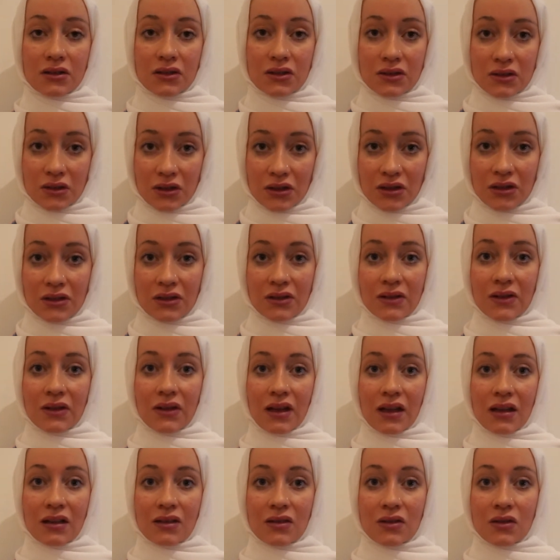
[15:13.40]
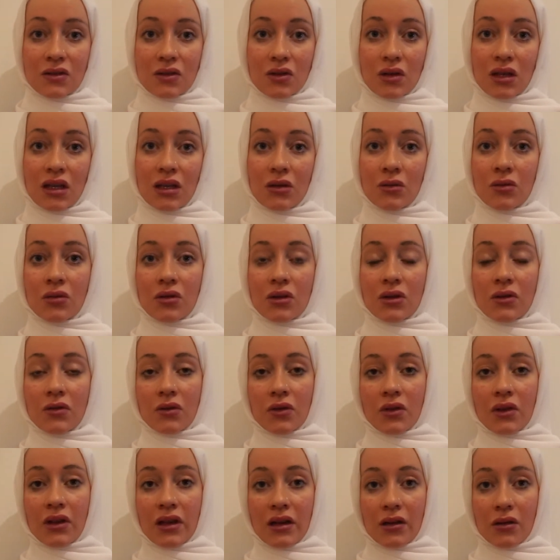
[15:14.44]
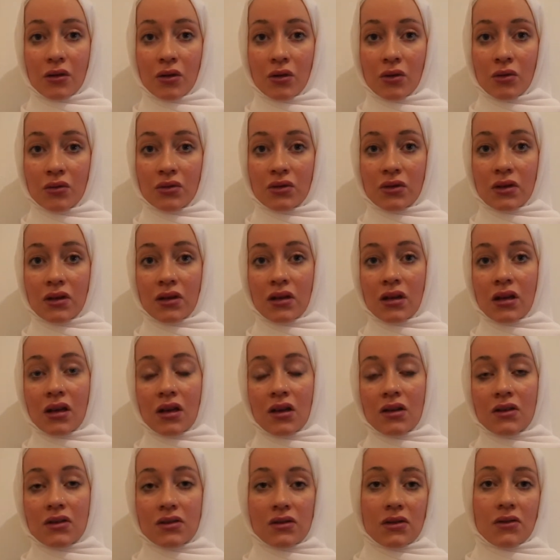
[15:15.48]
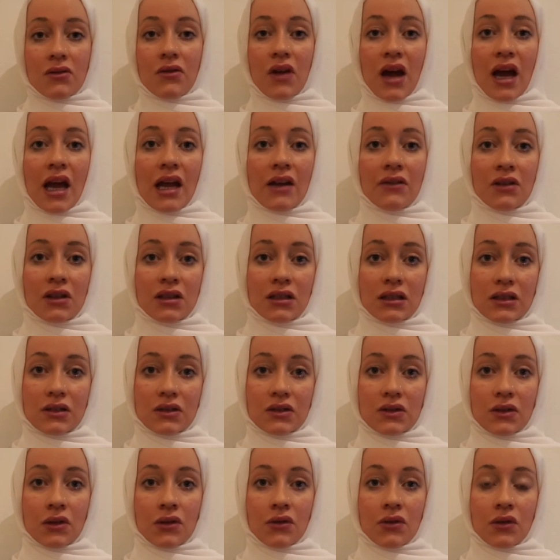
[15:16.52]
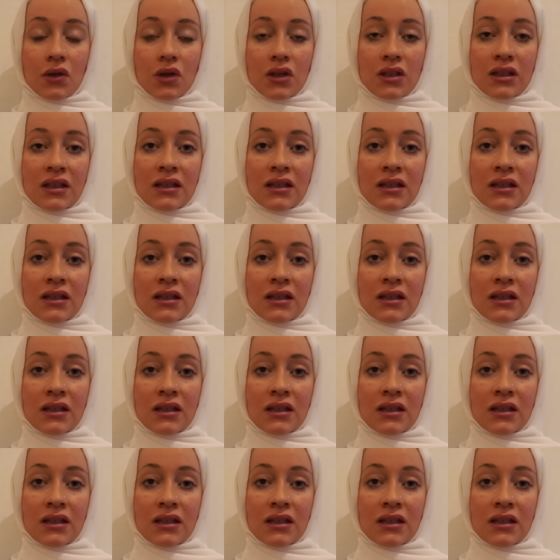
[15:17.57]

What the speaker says: certain things, in order for their own survival and so forth.